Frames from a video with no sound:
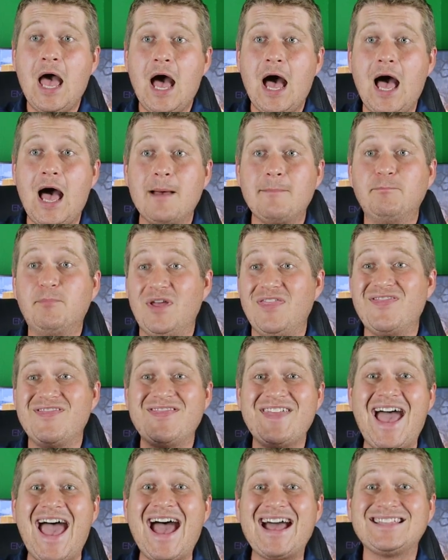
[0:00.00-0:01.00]
But
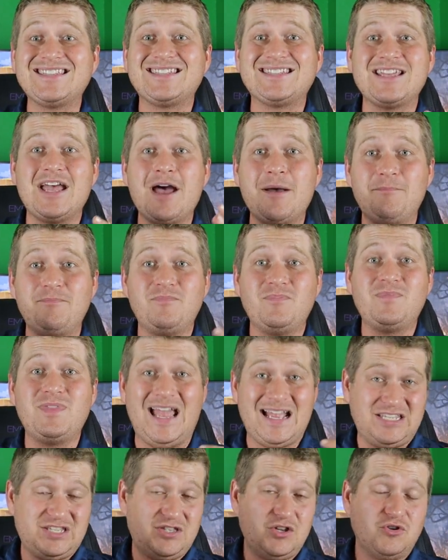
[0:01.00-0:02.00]
that's
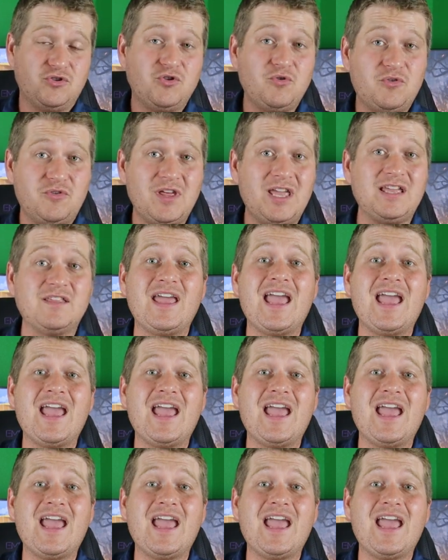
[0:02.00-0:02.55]
their new thing.